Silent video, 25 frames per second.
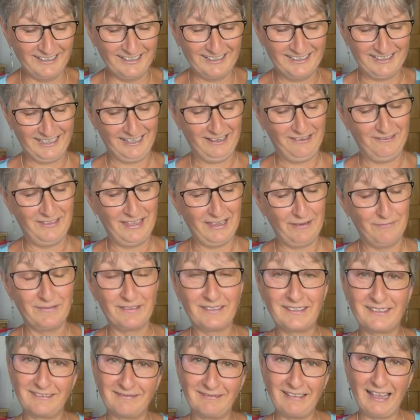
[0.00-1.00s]
So there
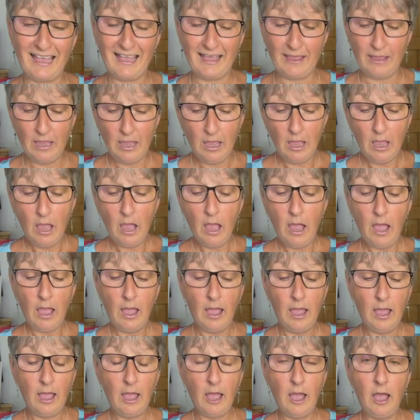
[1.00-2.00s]
was that.
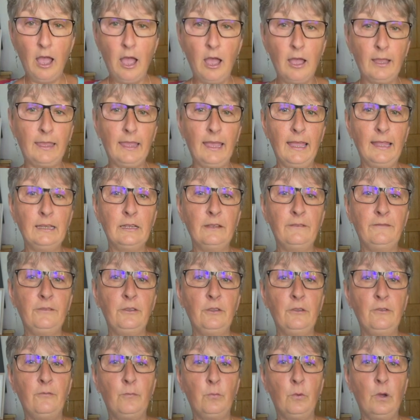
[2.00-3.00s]
Again, if
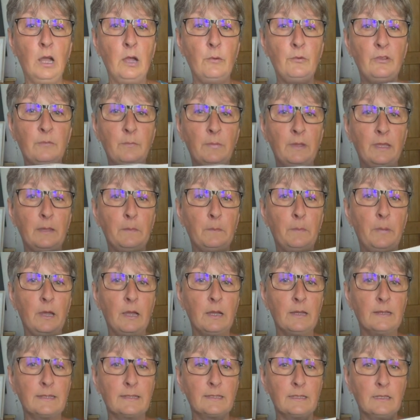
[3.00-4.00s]
you've worked with me in
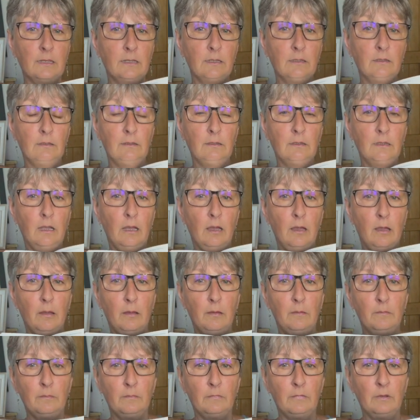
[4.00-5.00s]
person,
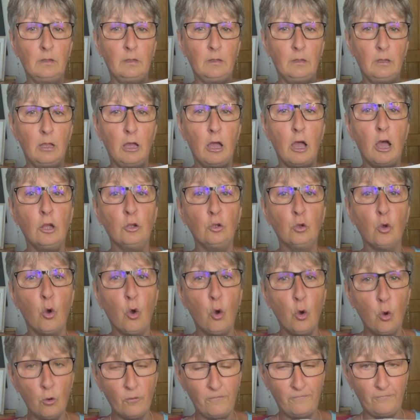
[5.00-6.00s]
an
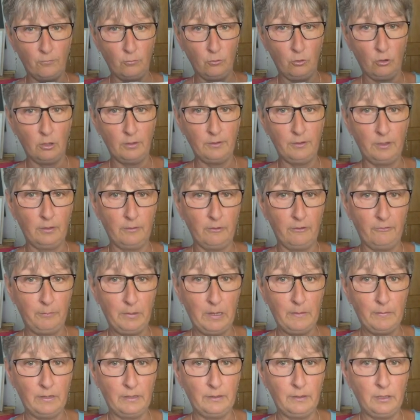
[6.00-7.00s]
awful lot of
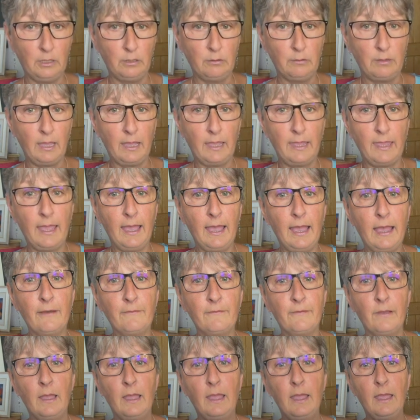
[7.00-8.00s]
people in the UK
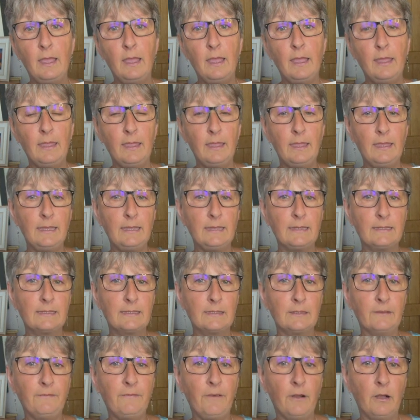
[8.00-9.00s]
have, is
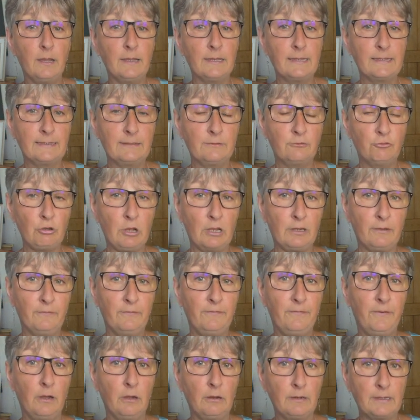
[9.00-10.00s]
the dragon
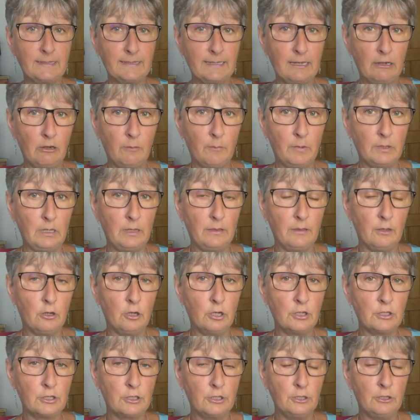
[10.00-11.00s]
fire ceremony that
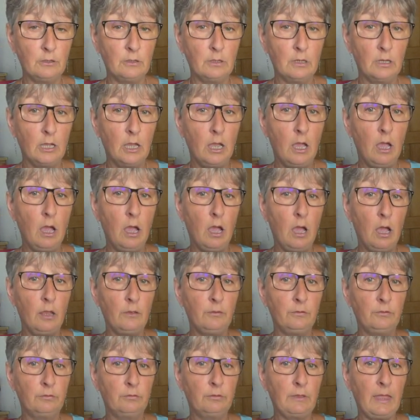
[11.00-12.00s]
I do.
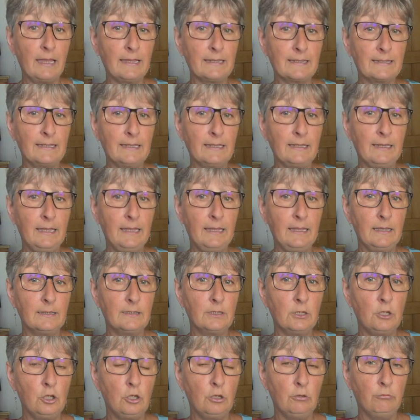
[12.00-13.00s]
That's in here,
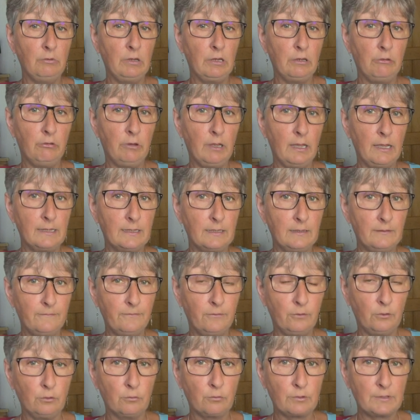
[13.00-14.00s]
so you can recreate it
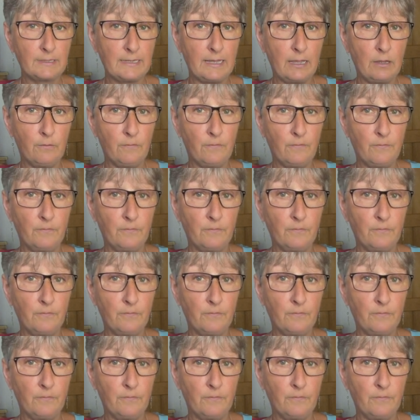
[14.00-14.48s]
for yourself.